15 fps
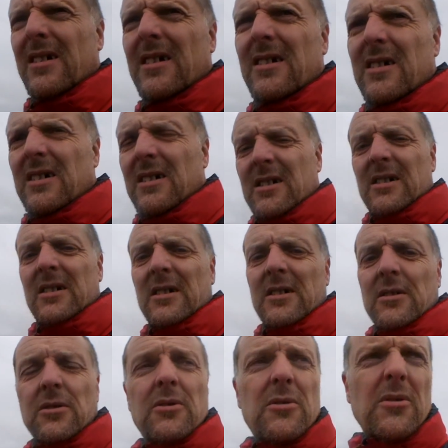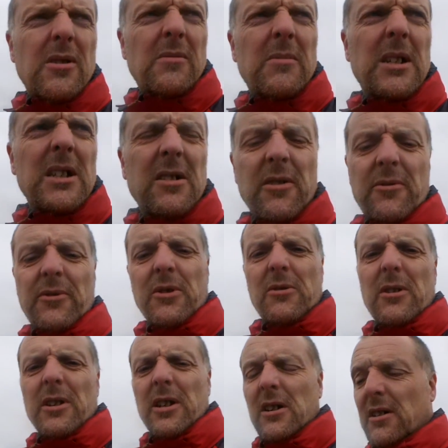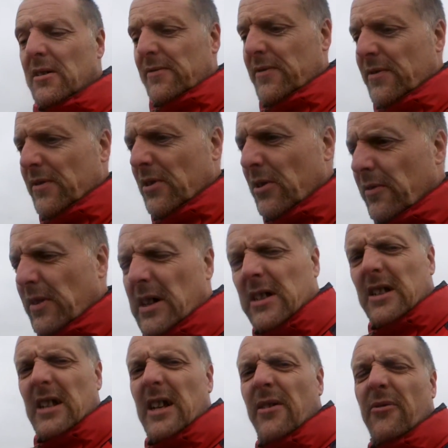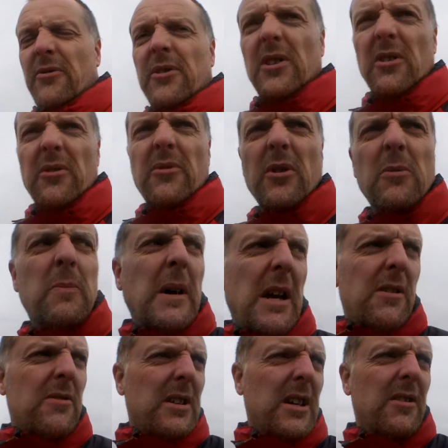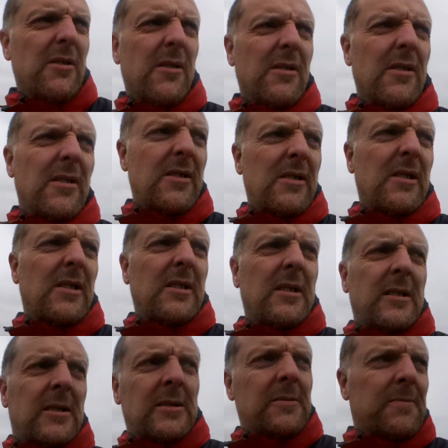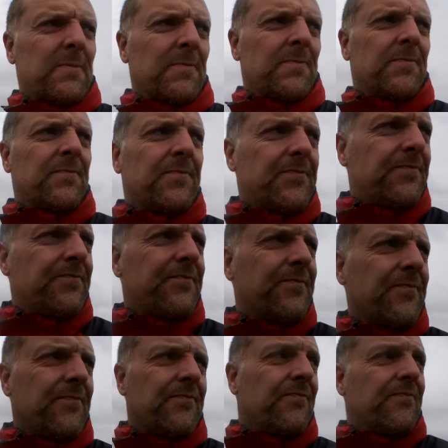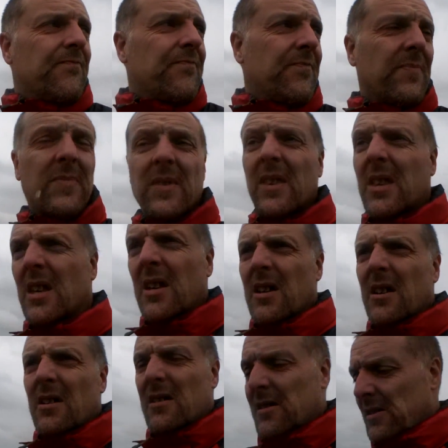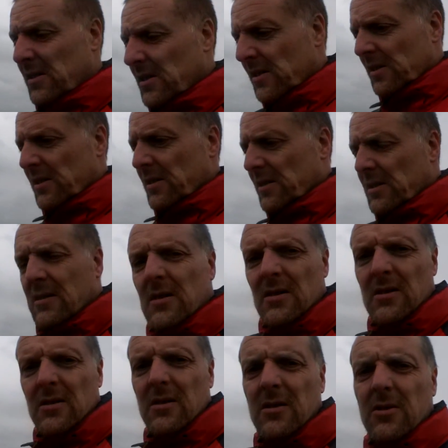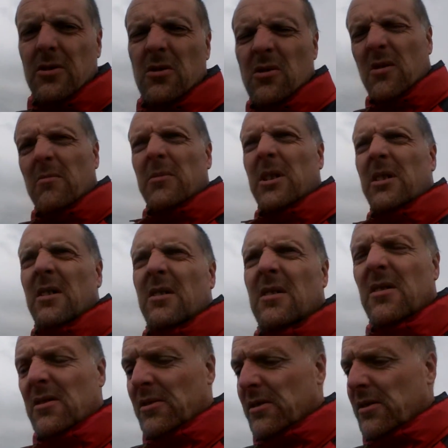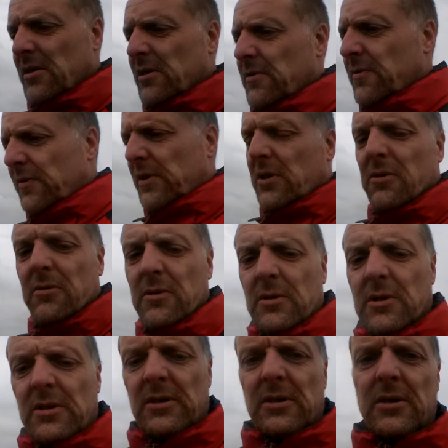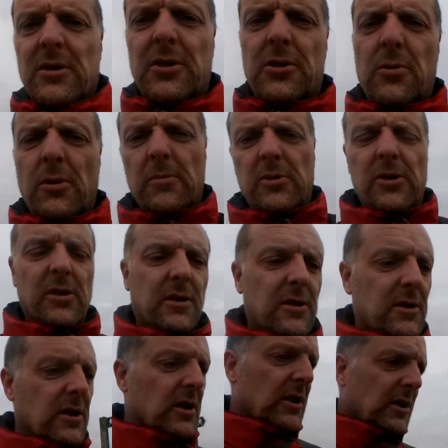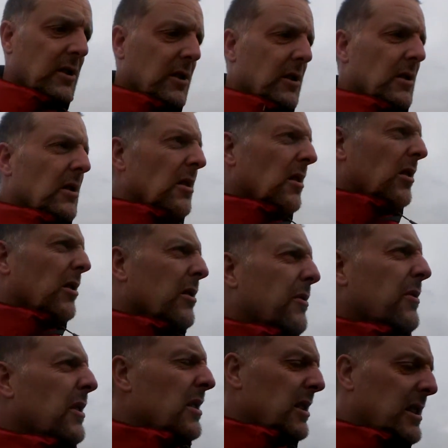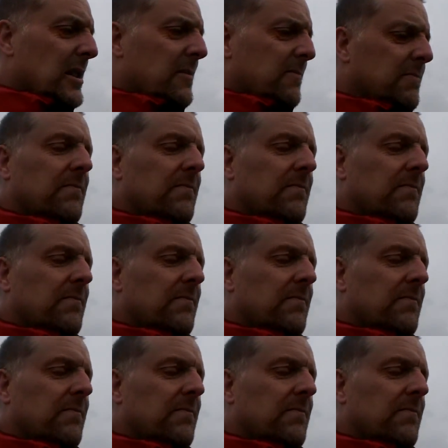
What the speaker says: Do you know what I mean? I feel like I've had a lift. I feel better now. Do you know what I mean? I feel, swap sides. I feel